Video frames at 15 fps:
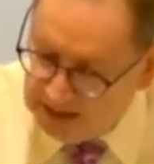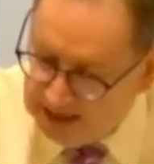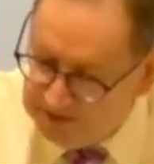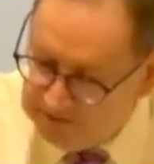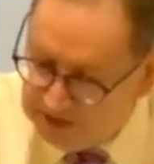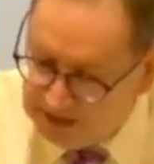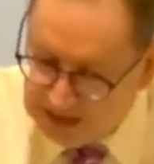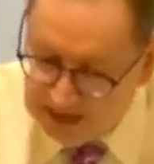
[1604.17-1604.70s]

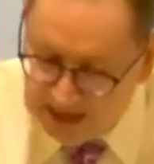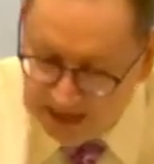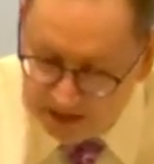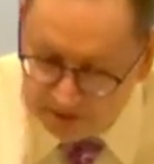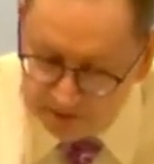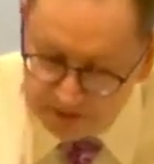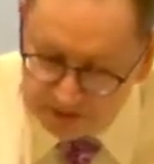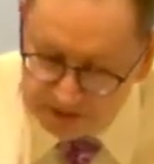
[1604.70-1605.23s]
and the
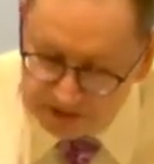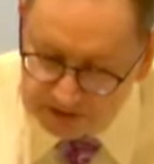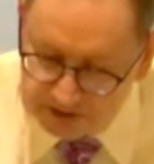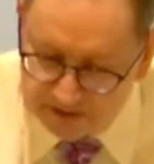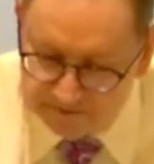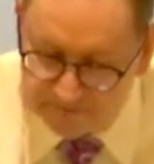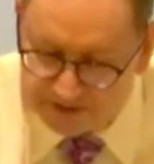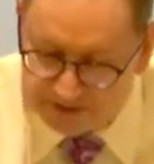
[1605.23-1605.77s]
errors
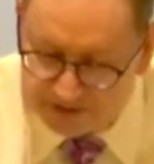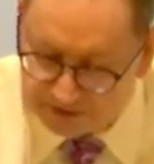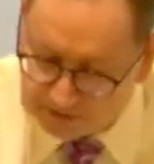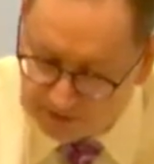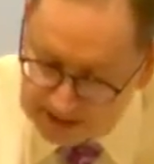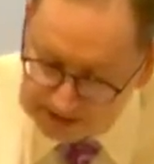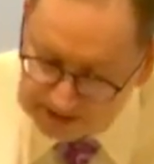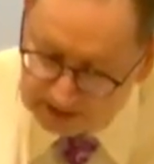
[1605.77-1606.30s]
of its
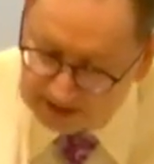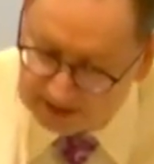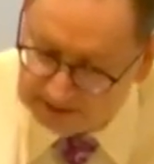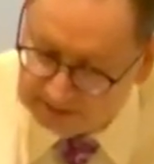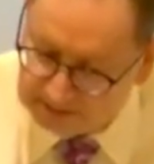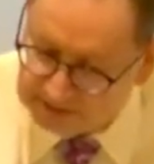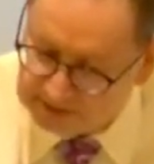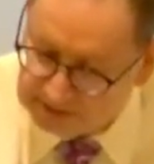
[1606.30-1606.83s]

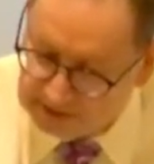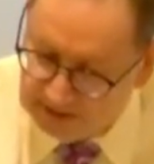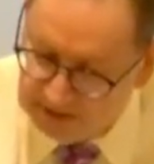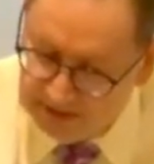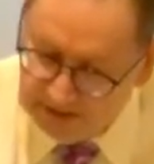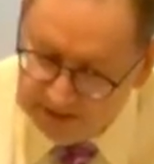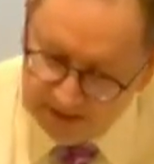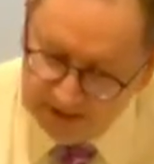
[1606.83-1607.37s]
translators.
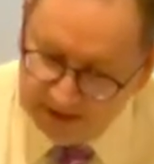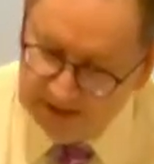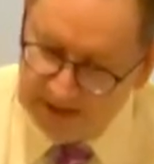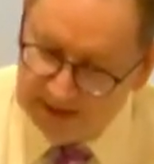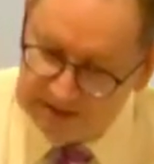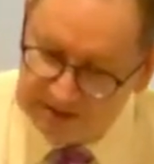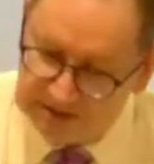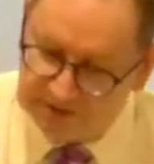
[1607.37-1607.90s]
It
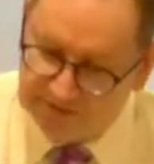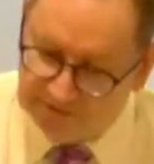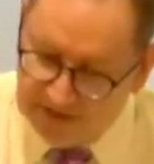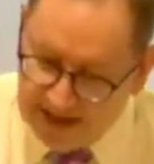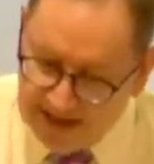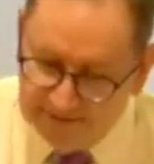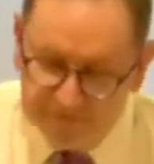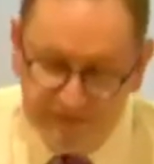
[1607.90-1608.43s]
has
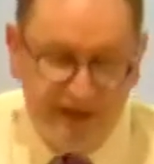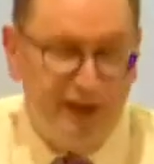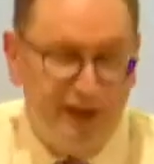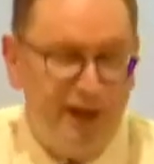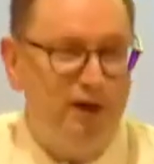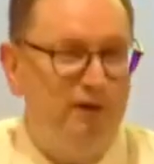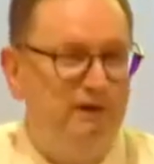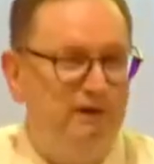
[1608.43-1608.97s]
survived it
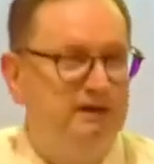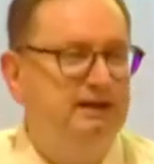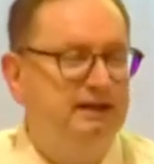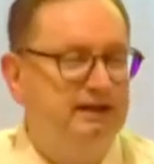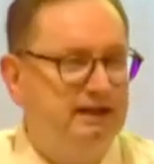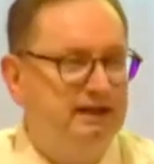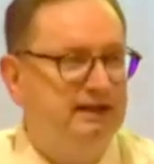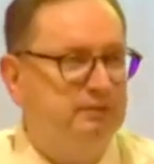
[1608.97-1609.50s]
all,
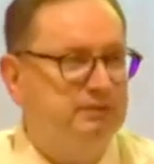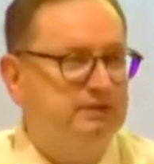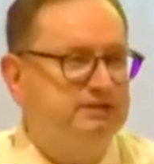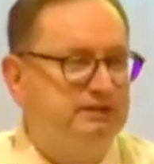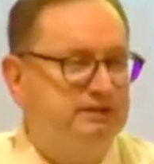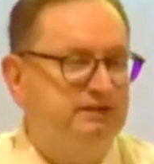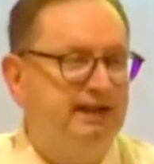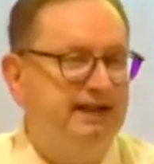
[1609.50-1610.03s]
and we
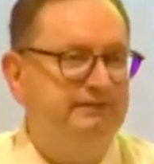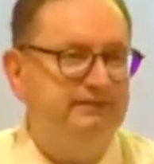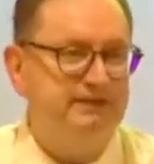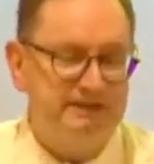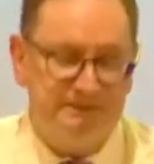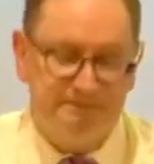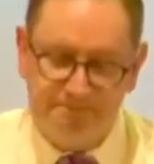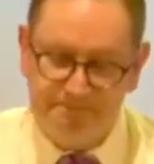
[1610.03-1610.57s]
still have
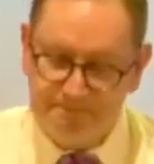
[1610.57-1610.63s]
it.